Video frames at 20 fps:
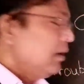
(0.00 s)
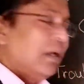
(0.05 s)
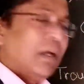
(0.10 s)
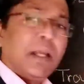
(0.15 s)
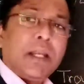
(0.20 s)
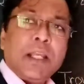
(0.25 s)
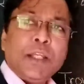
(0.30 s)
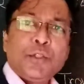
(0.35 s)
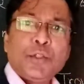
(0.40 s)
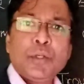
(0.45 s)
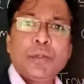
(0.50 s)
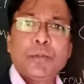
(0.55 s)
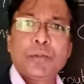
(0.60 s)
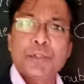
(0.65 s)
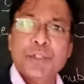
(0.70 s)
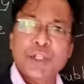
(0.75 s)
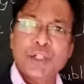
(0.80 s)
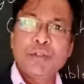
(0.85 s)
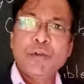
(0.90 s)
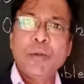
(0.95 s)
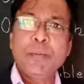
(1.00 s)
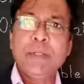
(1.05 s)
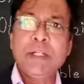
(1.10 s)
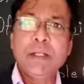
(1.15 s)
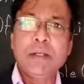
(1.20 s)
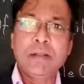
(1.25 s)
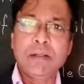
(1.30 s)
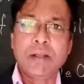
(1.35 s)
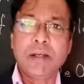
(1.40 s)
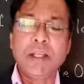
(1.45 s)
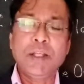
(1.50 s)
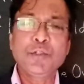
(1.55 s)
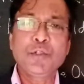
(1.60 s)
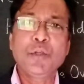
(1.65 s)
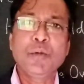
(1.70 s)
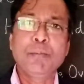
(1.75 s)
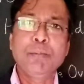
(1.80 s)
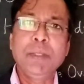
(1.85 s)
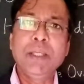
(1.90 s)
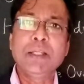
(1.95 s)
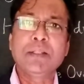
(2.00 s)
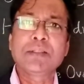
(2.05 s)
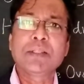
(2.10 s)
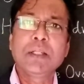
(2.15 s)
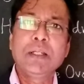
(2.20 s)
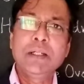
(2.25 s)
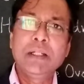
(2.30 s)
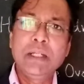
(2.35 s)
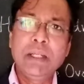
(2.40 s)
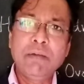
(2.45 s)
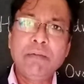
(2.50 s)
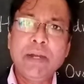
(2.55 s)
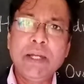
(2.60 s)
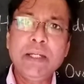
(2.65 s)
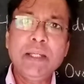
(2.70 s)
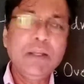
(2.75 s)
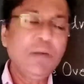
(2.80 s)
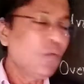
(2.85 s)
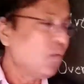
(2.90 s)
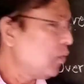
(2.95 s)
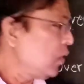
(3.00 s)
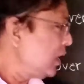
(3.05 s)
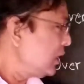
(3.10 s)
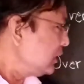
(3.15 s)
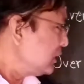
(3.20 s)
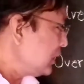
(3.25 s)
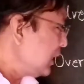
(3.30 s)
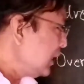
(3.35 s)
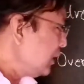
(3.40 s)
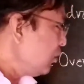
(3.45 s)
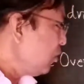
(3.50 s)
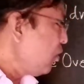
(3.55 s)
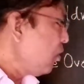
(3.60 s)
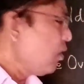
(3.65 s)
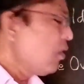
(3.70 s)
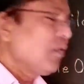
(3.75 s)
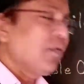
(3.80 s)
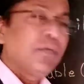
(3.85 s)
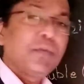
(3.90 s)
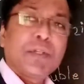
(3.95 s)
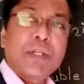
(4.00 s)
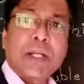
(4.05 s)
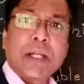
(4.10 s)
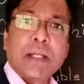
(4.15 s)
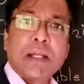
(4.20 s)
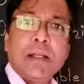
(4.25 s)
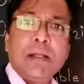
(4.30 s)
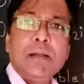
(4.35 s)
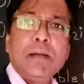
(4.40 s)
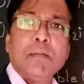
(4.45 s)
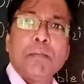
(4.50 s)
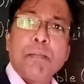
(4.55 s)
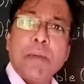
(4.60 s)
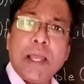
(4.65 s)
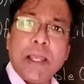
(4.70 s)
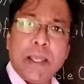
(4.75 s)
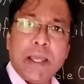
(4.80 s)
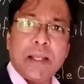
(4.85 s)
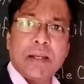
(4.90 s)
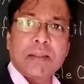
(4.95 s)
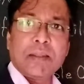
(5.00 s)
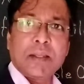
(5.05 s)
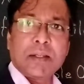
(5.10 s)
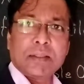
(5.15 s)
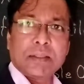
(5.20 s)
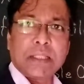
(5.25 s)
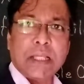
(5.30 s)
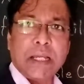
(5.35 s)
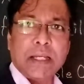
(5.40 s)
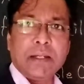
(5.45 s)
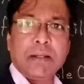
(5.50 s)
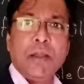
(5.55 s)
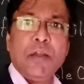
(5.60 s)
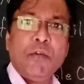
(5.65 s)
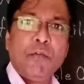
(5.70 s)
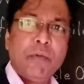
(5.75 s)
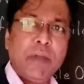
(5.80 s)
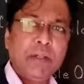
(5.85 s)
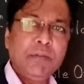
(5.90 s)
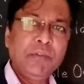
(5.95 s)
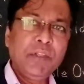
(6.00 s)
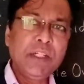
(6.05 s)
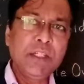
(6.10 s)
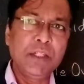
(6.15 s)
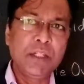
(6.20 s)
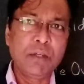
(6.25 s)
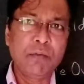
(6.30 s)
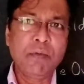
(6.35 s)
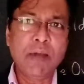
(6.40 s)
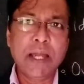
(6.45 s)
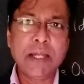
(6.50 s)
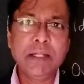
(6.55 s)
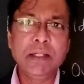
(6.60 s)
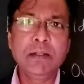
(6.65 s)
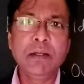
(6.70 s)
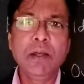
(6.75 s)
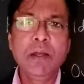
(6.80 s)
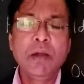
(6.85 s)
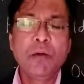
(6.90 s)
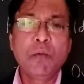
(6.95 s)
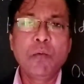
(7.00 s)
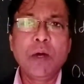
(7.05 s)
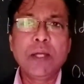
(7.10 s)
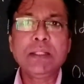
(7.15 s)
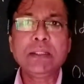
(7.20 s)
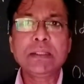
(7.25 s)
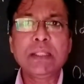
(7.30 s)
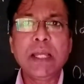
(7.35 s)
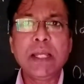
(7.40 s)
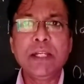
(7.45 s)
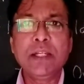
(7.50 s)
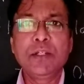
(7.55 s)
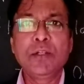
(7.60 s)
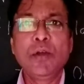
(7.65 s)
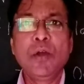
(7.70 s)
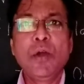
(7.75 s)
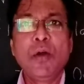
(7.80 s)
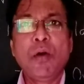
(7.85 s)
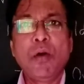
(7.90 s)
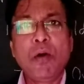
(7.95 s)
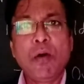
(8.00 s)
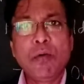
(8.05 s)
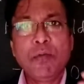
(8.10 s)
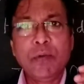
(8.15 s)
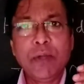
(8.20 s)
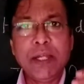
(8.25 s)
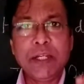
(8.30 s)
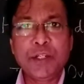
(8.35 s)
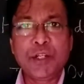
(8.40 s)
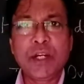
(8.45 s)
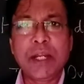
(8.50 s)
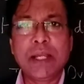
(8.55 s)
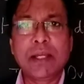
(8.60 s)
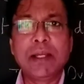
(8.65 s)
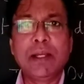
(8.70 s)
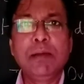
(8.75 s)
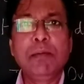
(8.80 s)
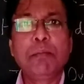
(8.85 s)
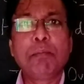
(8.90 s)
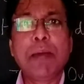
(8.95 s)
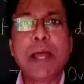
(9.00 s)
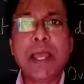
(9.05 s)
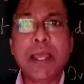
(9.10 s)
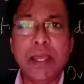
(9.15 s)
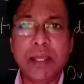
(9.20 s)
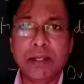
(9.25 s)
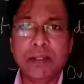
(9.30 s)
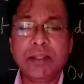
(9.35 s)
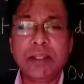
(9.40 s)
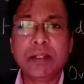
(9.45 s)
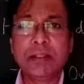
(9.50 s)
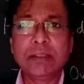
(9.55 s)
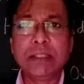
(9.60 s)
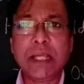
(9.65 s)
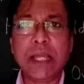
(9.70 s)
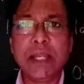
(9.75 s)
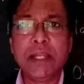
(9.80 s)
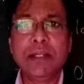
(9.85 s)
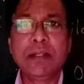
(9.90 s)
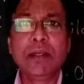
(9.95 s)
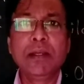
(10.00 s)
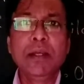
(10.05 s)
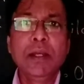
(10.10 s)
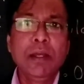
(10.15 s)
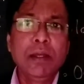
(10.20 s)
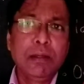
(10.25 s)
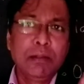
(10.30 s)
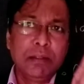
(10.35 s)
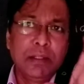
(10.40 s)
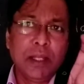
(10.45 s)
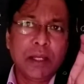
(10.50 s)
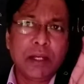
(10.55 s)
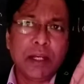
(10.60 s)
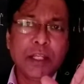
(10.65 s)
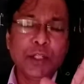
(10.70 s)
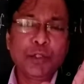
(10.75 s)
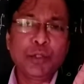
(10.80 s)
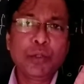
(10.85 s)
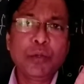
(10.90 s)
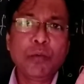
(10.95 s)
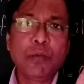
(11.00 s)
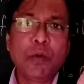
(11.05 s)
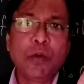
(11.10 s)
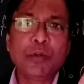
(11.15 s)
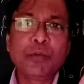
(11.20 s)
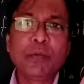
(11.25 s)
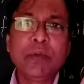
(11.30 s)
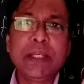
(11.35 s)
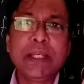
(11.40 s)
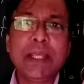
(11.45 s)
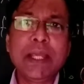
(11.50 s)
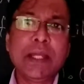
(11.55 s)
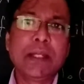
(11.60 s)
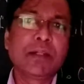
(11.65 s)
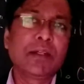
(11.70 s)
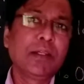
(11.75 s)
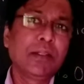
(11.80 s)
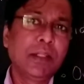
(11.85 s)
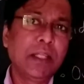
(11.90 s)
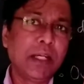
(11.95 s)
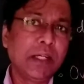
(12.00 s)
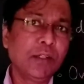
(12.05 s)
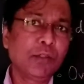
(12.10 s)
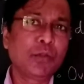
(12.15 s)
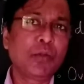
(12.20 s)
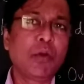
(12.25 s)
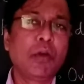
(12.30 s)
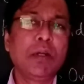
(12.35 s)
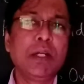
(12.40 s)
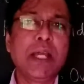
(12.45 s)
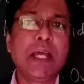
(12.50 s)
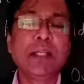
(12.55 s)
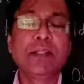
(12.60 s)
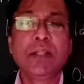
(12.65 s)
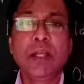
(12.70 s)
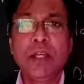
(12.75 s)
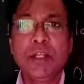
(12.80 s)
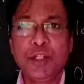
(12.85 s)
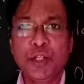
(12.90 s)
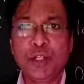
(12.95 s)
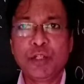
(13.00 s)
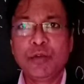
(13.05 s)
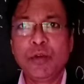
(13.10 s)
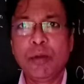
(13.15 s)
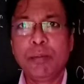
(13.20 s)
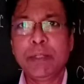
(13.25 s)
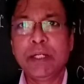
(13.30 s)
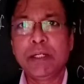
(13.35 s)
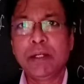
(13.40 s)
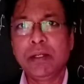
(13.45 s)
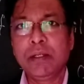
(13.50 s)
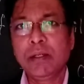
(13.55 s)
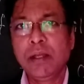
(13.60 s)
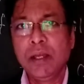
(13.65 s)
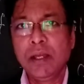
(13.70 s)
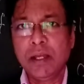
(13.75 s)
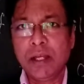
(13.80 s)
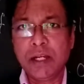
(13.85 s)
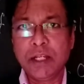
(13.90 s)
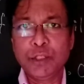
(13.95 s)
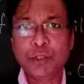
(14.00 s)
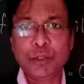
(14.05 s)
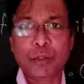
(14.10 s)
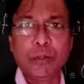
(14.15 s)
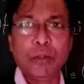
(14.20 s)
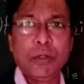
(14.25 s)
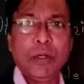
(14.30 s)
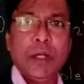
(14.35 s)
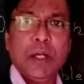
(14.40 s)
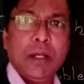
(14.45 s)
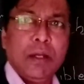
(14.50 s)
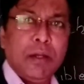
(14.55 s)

Ratio, trigonometric ratio means dividing one side of triangle by another side. When we divide one side of a triangle by another side, the ratio what we get, that is called as trigonometric ratio.